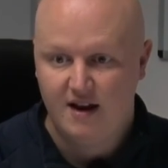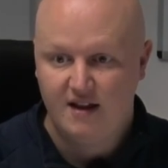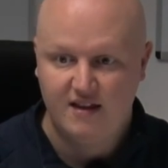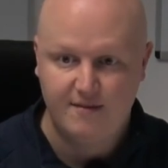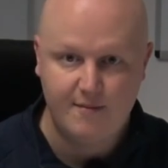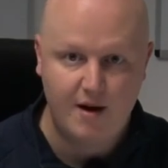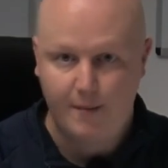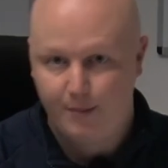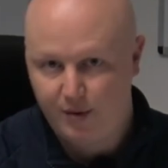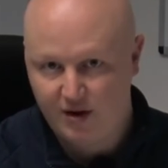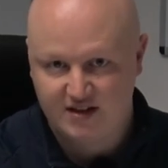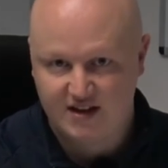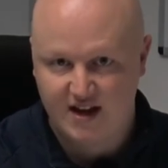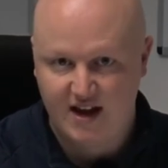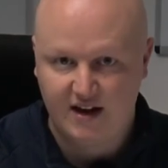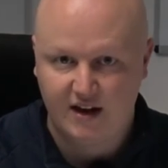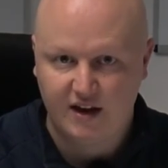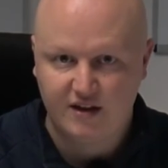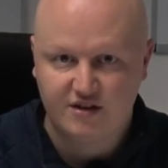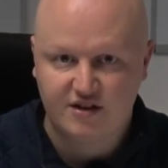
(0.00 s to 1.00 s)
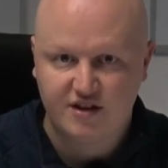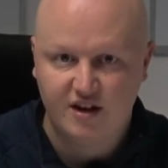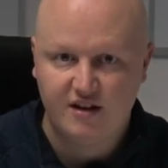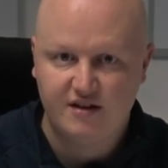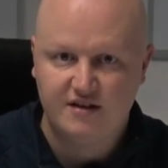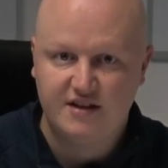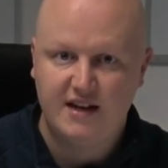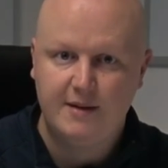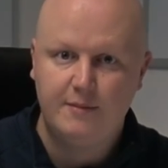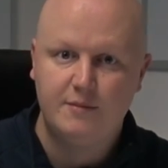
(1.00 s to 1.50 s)
They might press high against certain
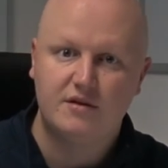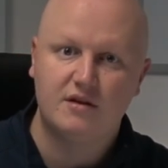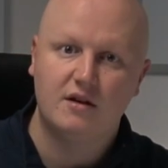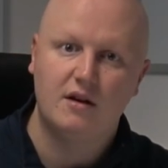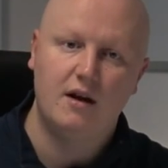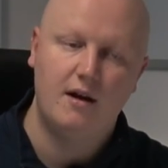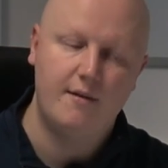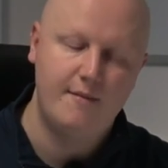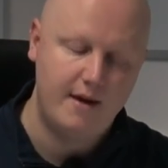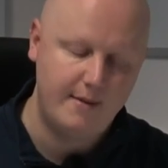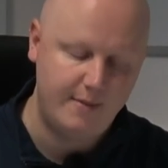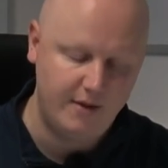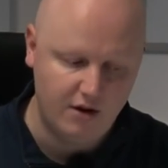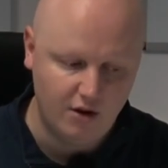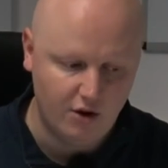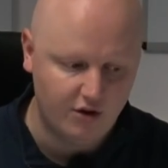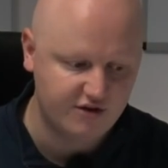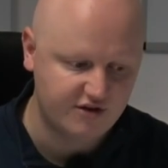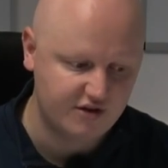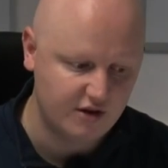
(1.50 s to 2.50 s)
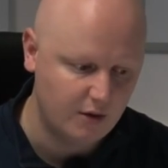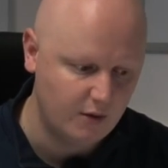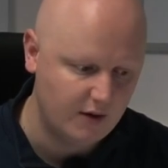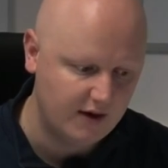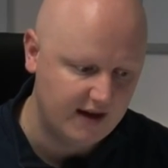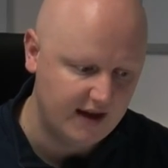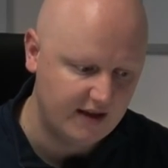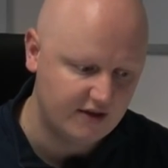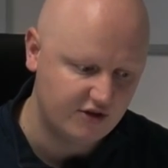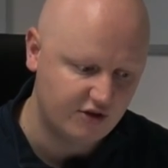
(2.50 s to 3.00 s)
teams and maybe not so
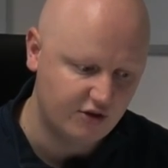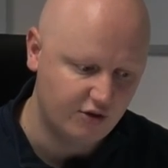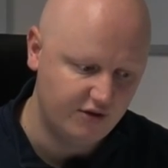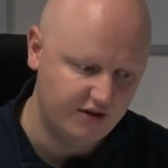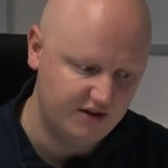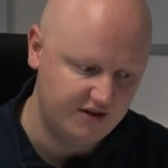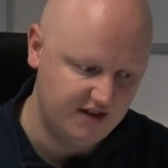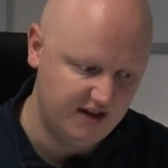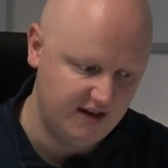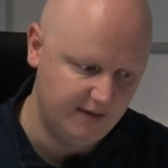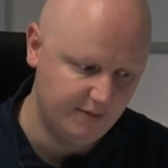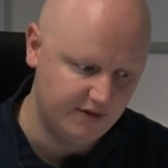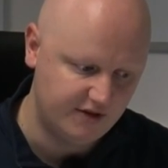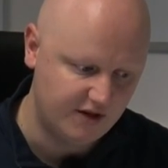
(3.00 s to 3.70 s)
against other teams.